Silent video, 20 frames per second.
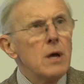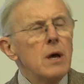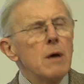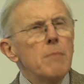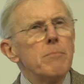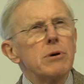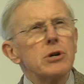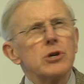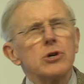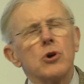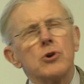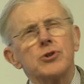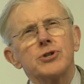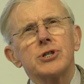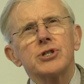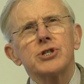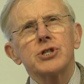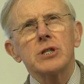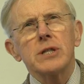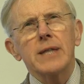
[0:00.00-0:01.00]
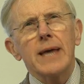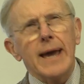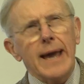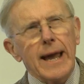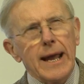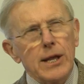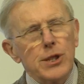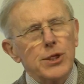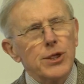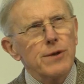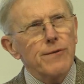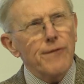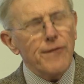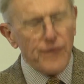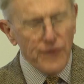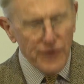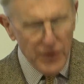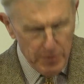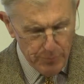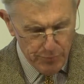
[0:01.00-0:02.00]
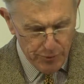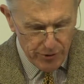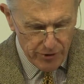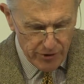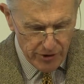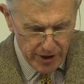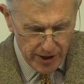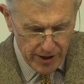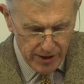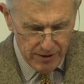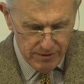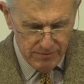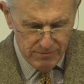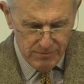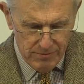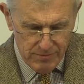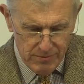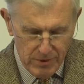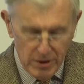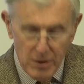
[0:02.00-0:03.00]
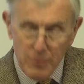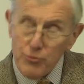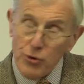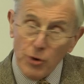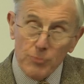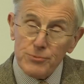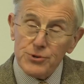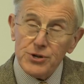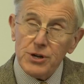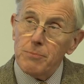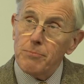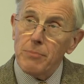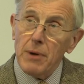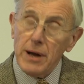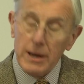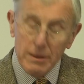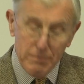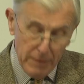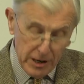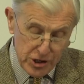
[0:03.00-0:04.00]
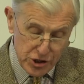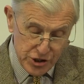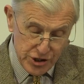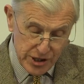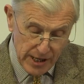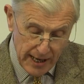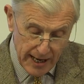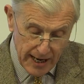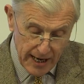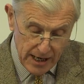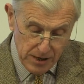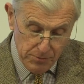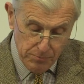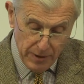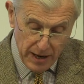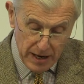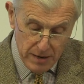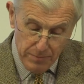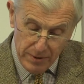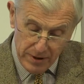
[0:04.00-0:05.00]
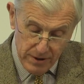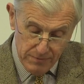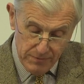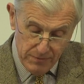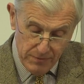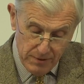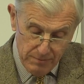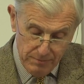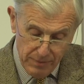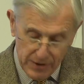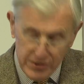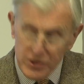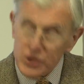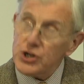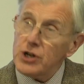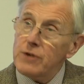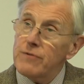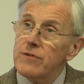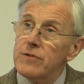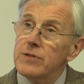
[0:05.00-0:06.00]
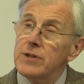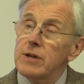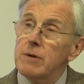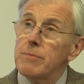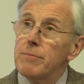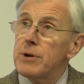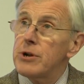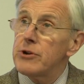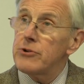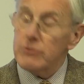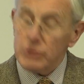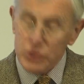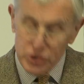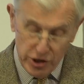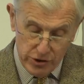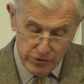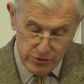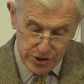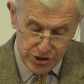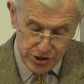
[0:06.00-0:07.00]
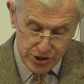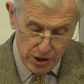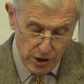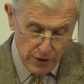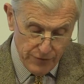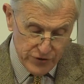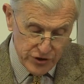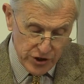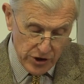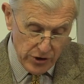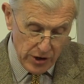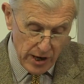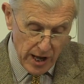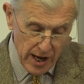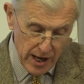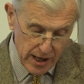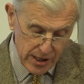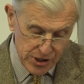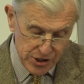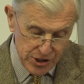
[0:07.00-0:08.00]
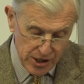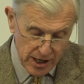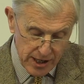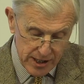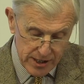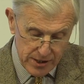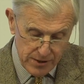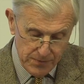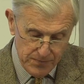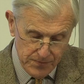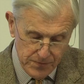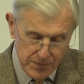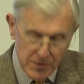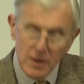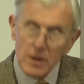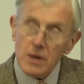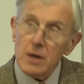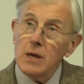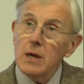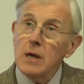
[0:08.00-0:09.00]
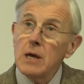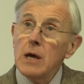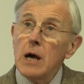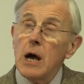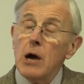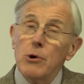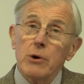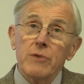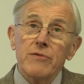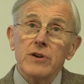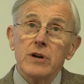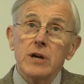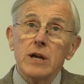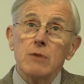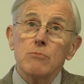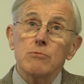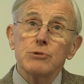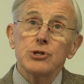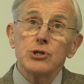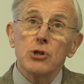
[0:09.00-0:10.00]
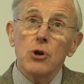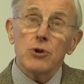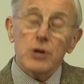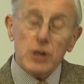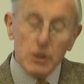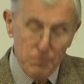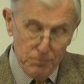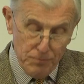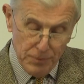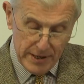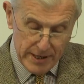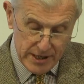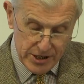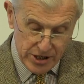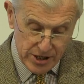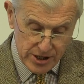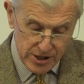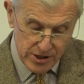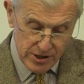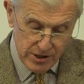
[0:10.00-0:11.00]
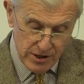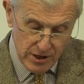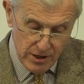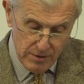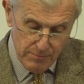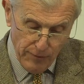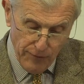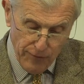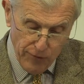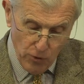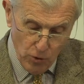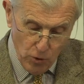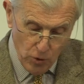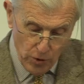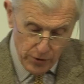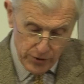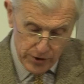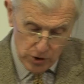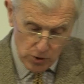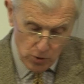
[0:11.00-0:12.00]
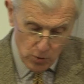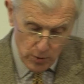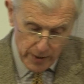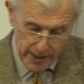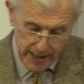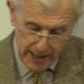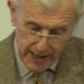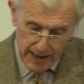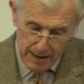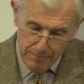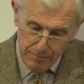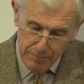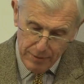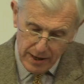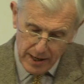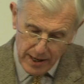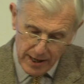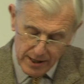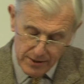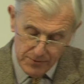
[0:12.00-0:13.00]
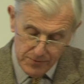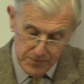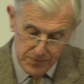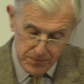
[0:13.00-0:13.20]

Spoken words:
but not until the 8th of February, prompted by a much delayed paper by the Chief of the Imperial General Staff, General Arnside. However, it was not completed before the Norway campaign.